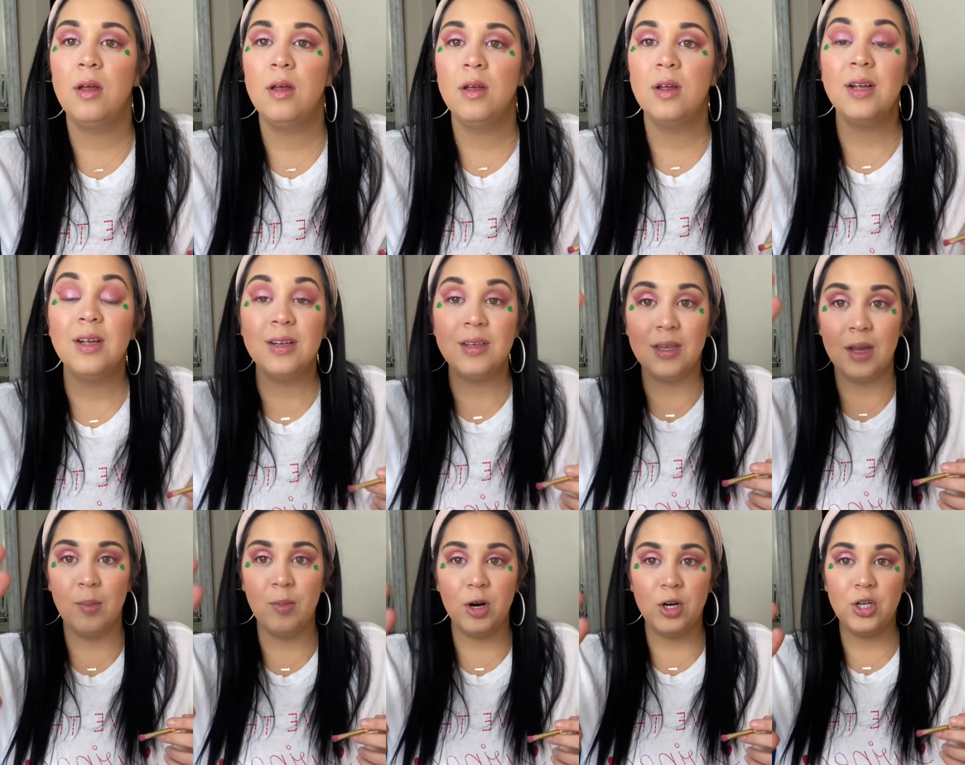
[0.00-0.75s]

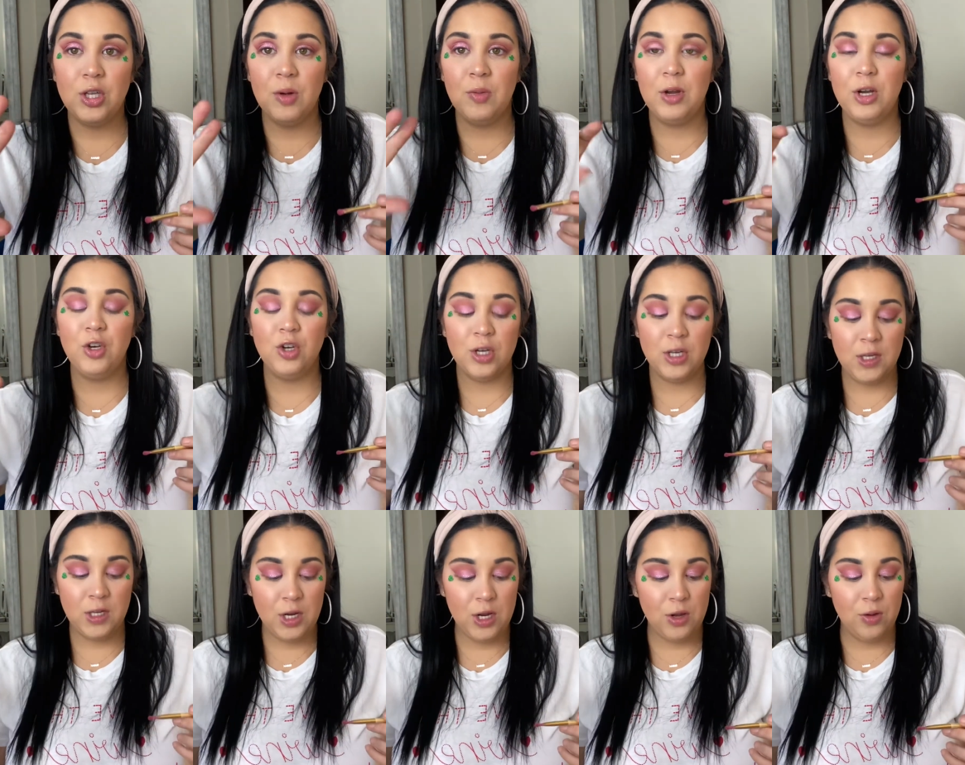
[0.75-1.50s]
same brush that we
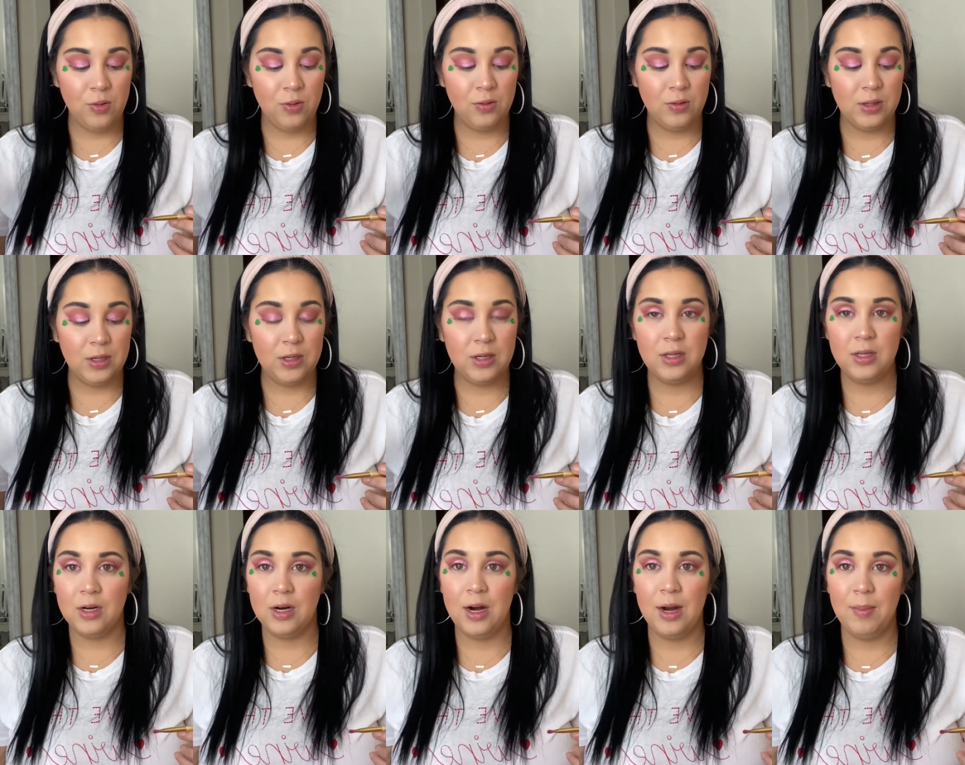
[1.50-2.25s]
just used.
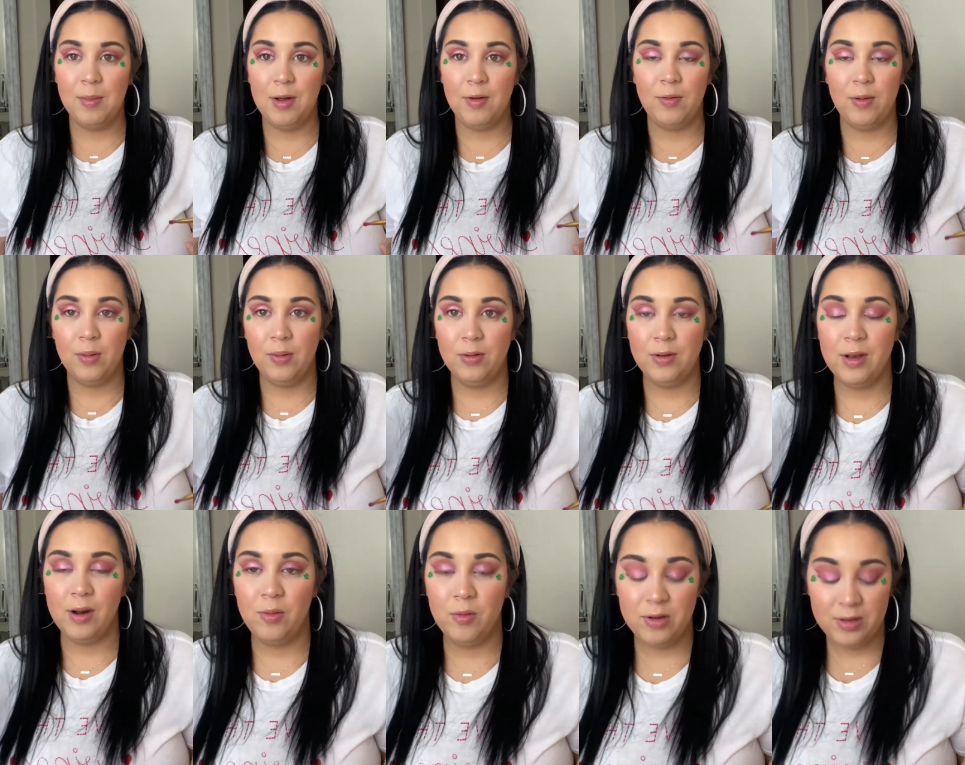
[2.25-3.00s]
Sorry, my phone
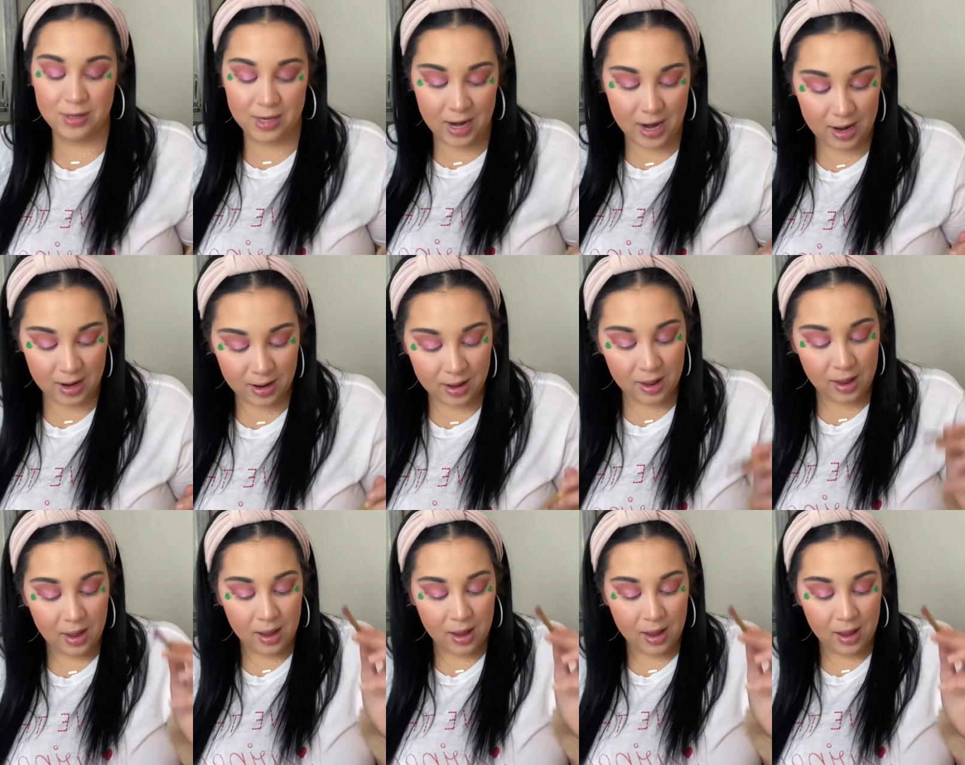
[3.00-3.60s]
said it was dying.